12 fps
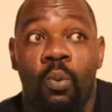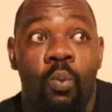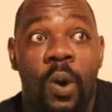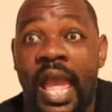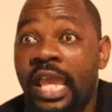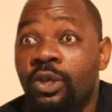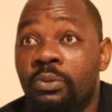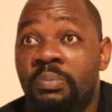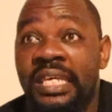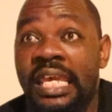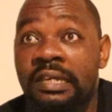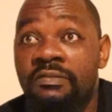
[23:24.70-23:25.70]
why are you
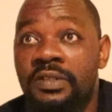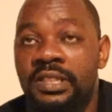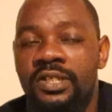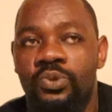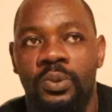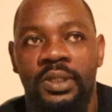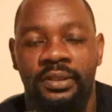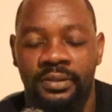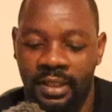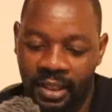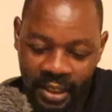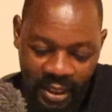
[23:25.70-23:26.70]
behaving this way
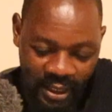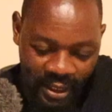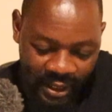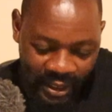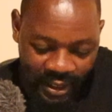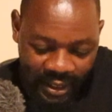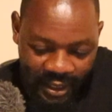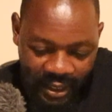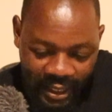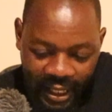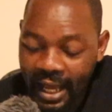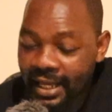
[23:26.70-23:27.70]

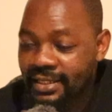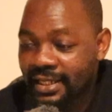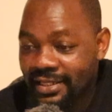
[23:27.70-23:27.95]
guys